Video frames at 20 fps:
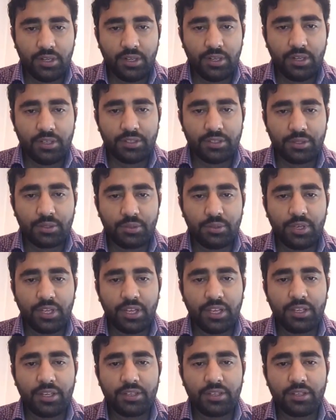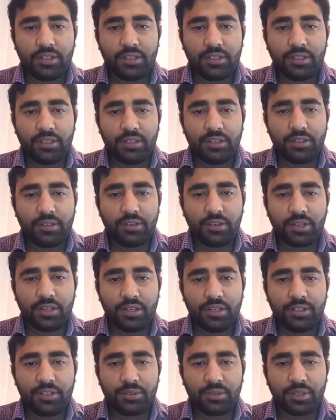Is it too late uh, or
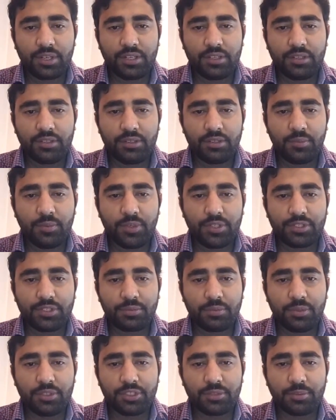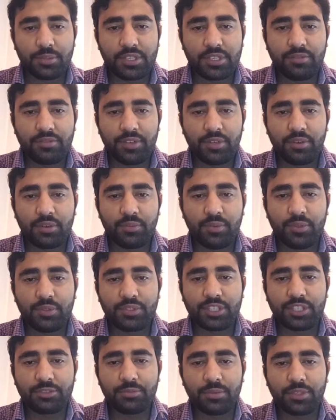early to get into the motorsports, especially when you are
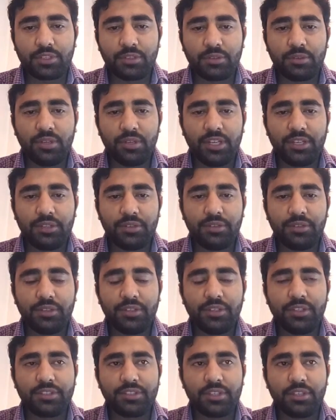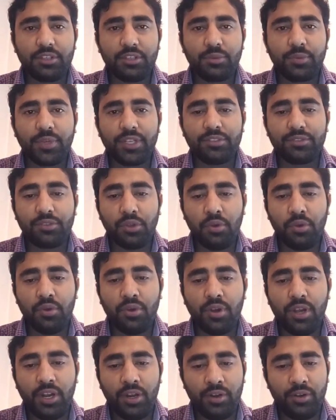most expected to land in the industrial domain? So
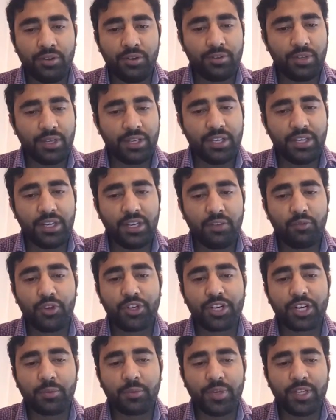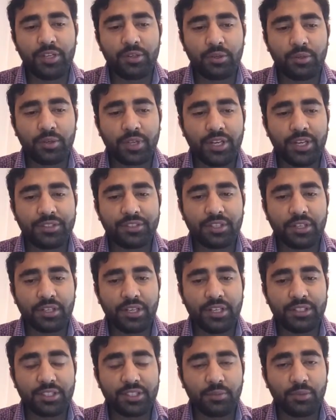uh, again, I would recommend to get some
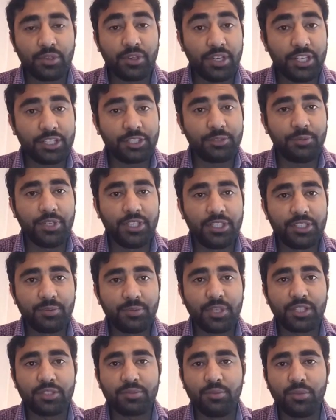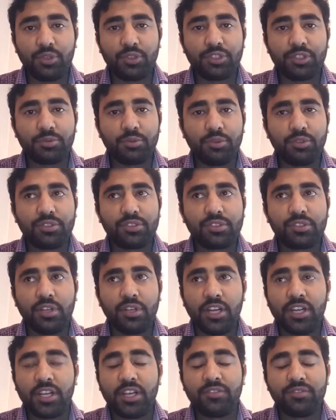get some good experience because motorsports.
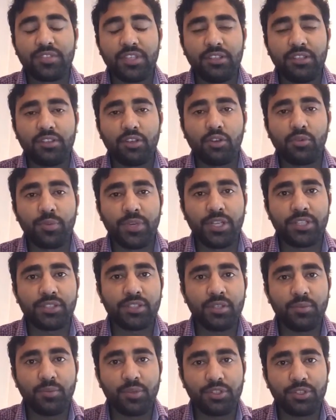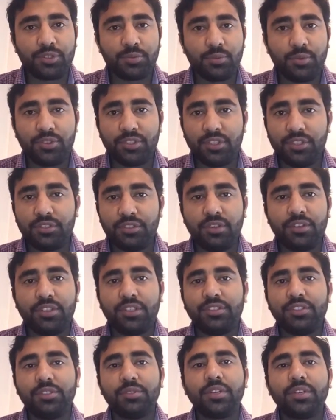I have seen the openings in the motorsports. It's not
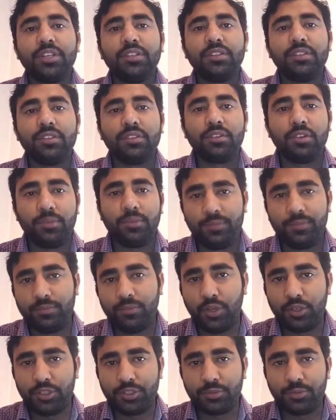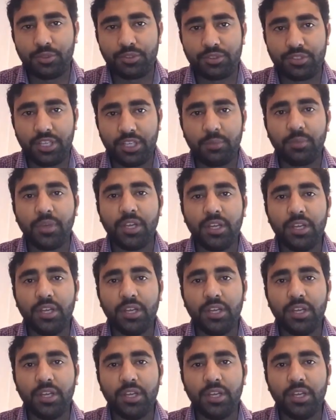easy to get into the motorsports team